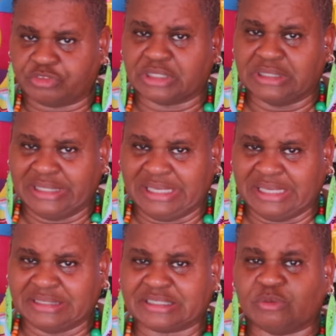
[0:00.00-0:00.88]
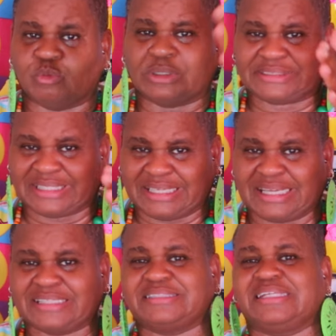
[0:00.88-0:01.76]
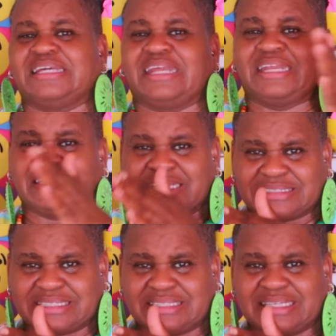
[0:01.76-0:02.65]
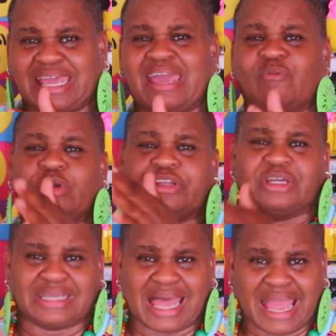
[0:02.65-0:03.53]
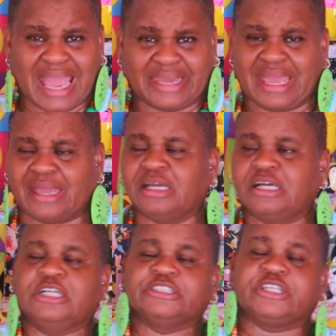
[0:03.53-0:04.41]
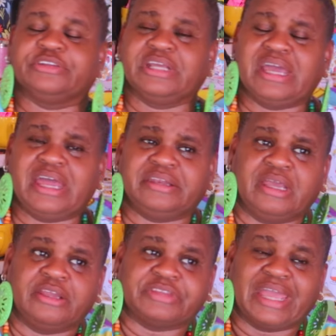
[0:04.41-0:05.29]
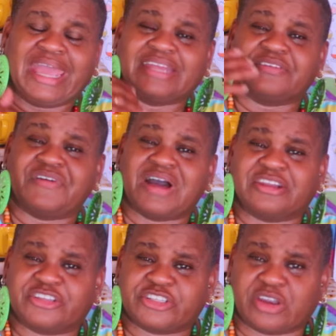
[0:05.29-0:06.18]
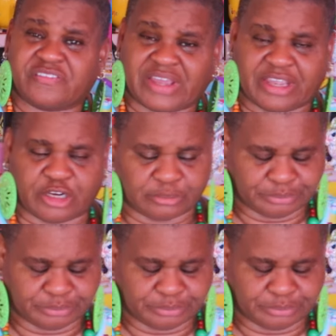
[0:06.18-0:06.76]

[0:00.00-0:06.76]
liens and what's against it and this and that, where you're lying at. So then they had to find a surveyor.